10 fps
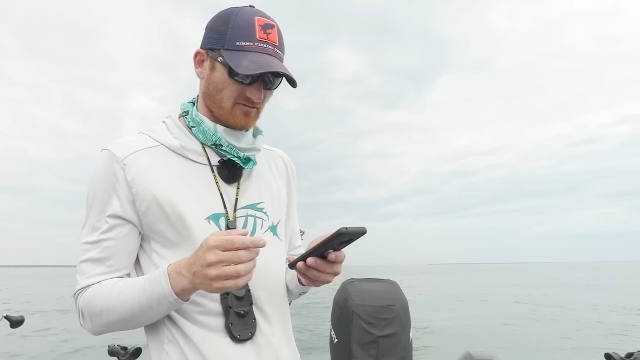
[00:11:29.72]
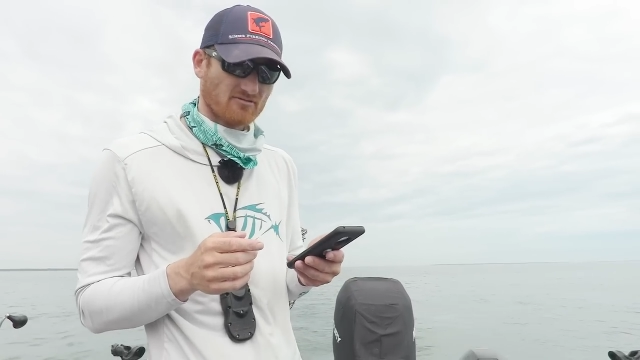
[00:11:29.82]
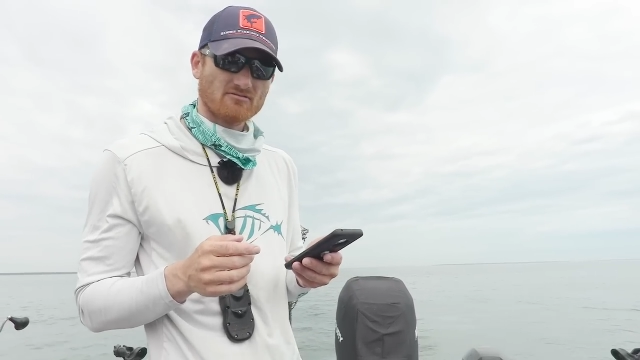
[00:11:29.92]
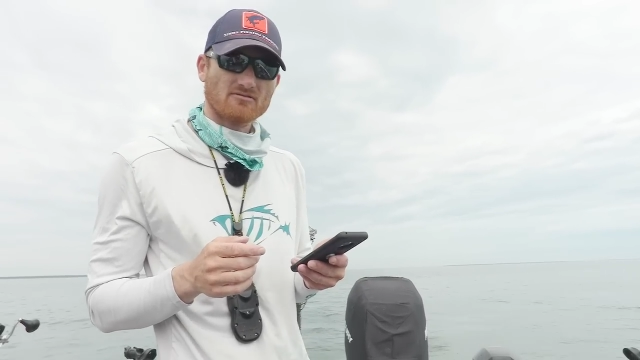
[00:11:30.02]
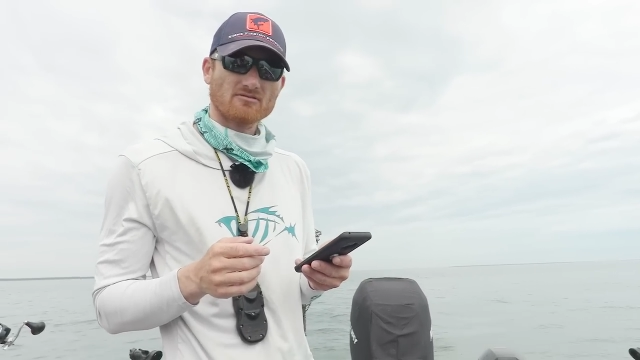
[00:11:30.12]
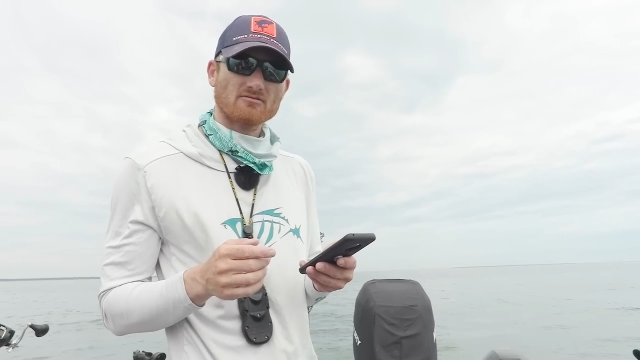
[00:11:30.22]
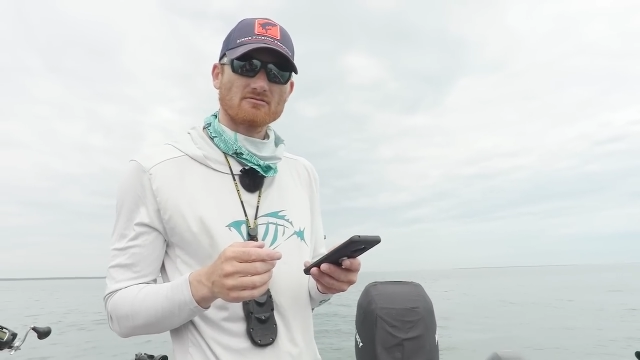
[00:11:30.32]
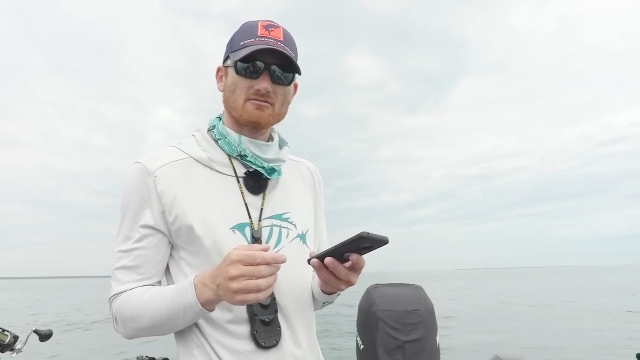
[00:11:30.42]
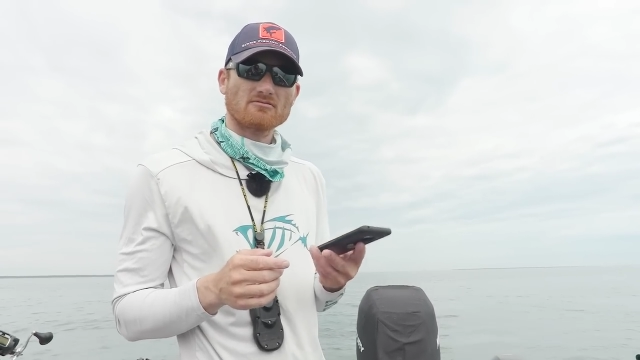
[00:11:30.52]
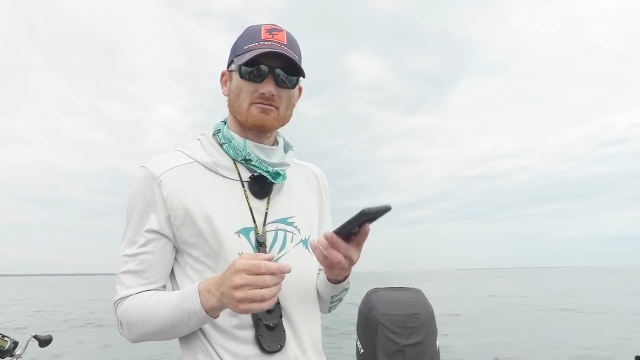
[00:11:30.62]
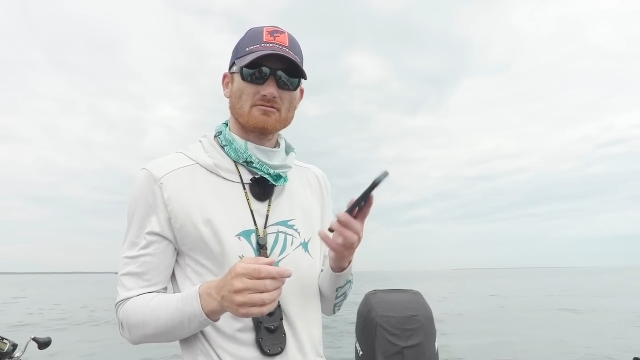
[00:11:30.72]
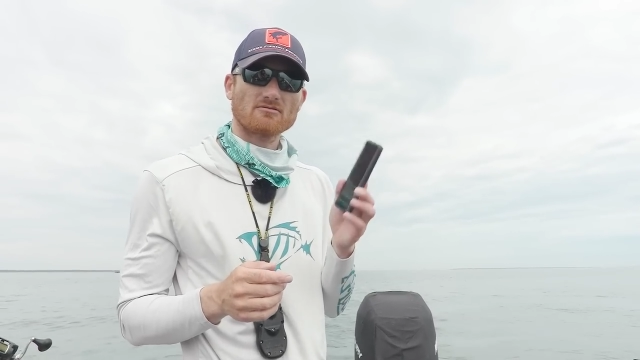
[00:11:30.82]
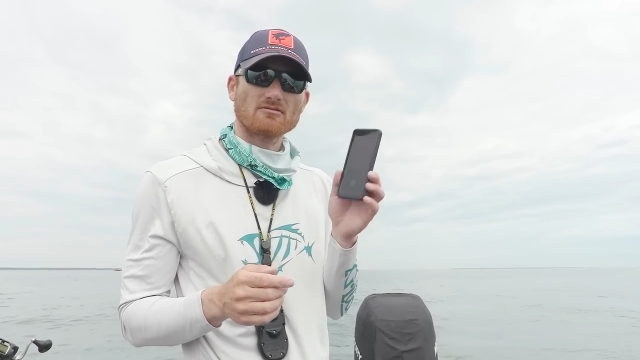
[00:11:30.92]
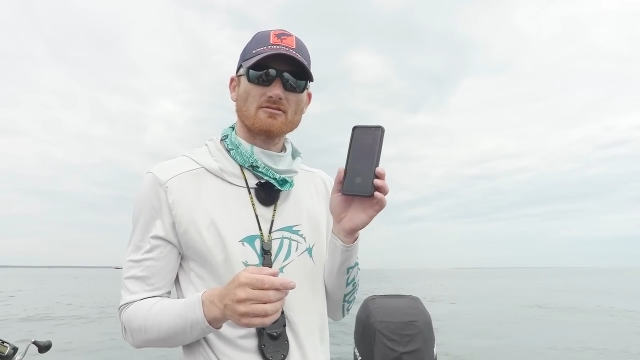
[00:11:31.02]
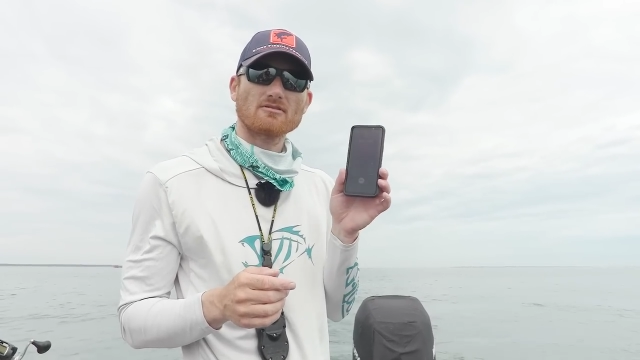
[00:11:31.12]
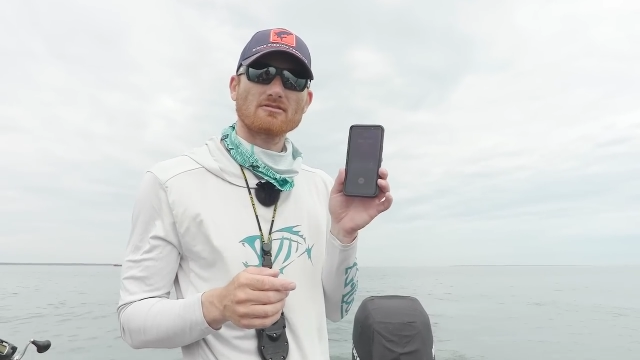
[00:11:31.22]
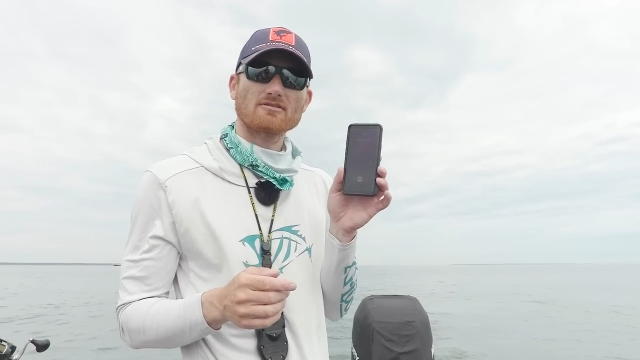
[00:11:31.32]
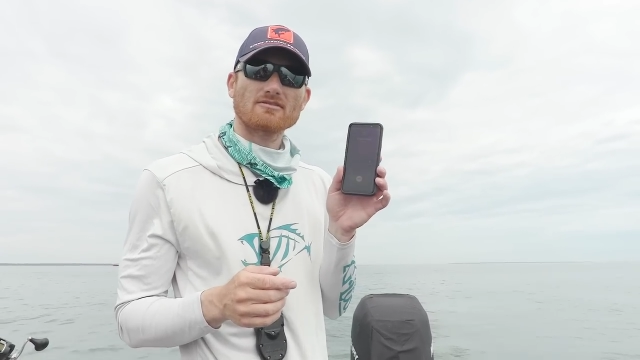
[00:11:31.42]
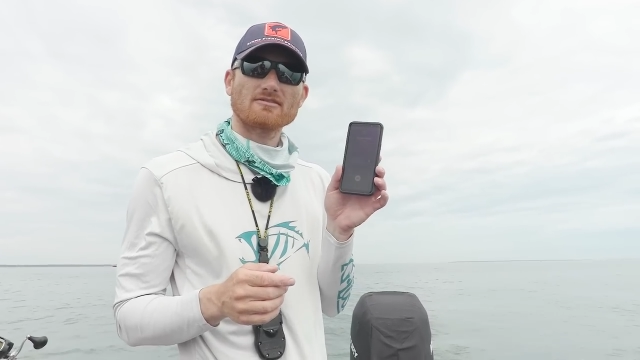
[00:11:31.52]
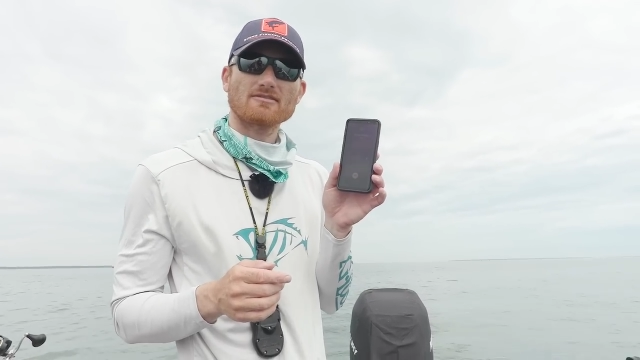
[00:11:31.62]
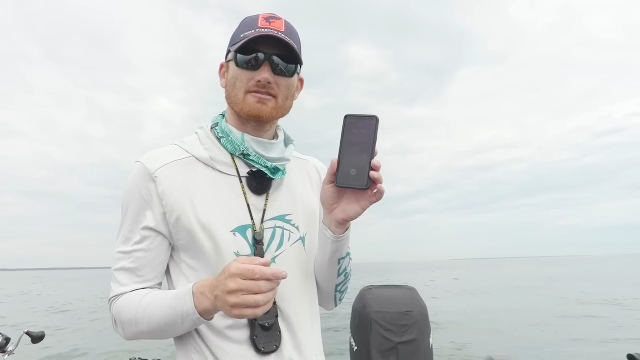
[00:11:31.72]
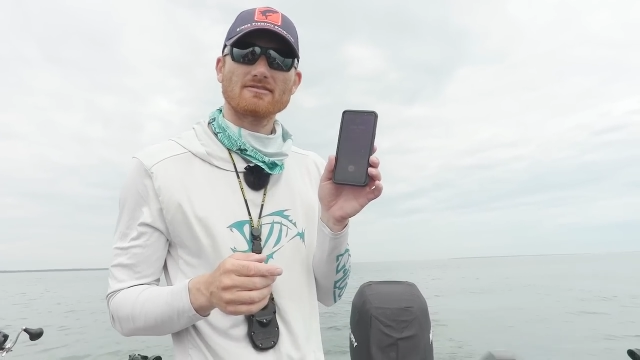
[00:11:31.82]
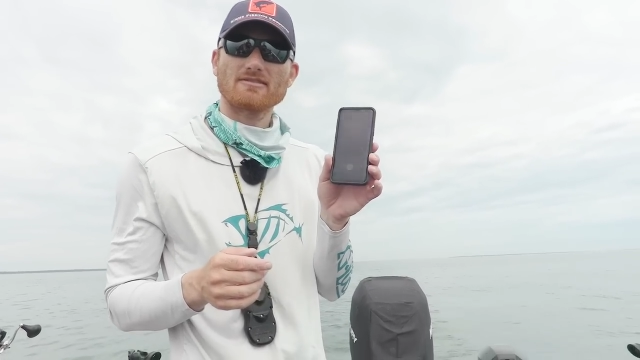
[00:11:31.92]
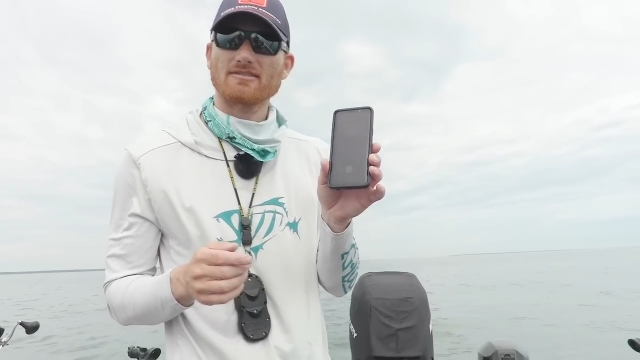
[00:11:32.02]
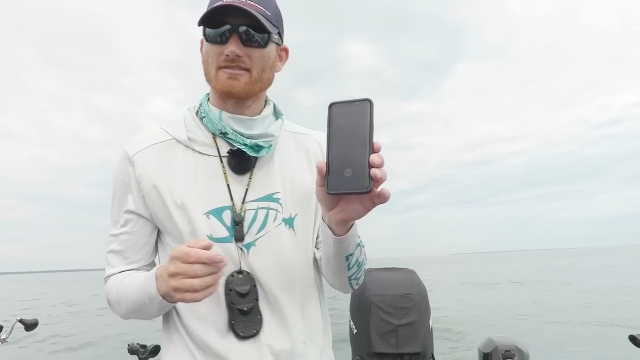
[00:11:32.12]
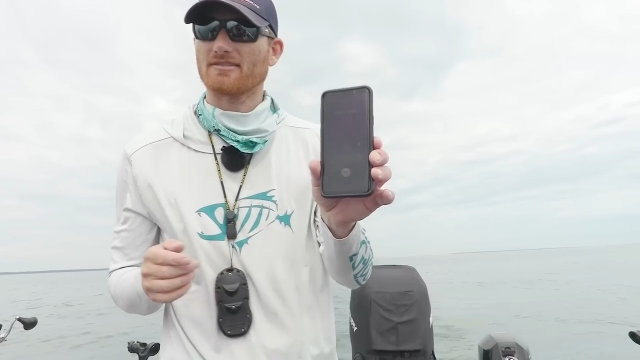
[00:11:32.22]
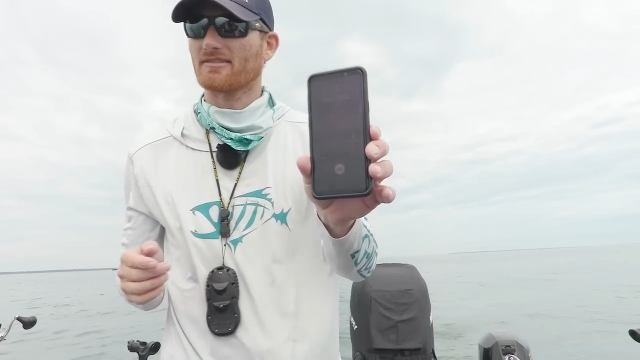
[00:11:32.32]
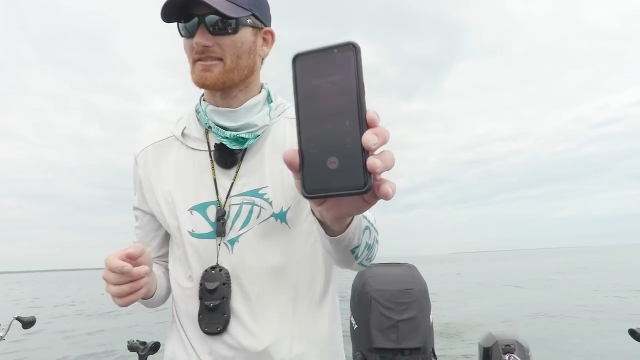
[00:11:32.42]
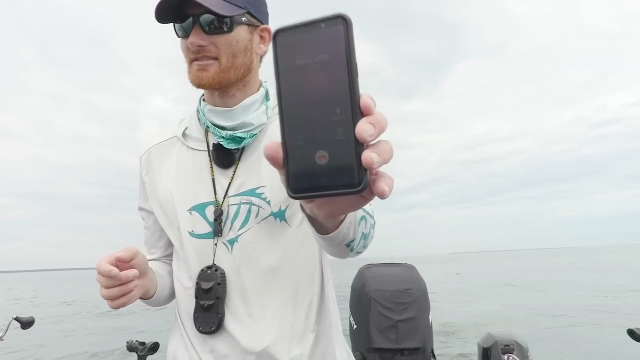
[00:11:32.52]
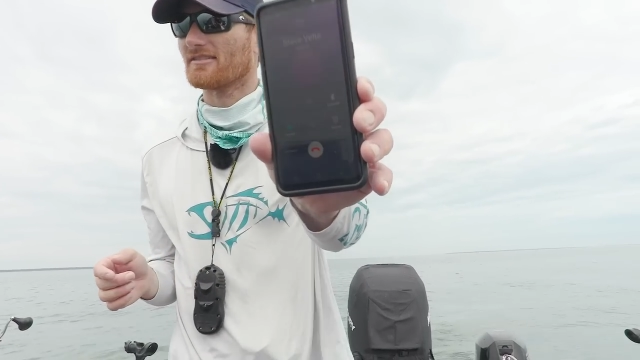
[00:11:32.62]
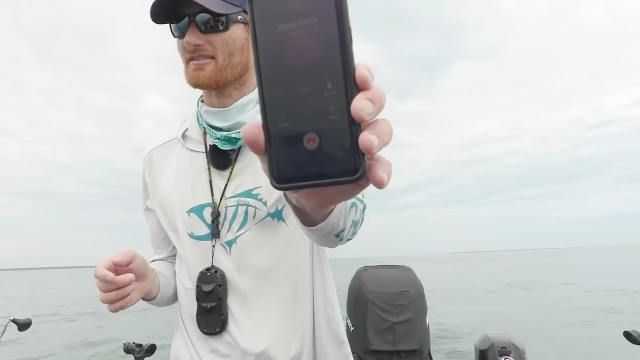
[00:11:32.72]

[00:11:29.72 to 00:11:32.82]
(no one is talking)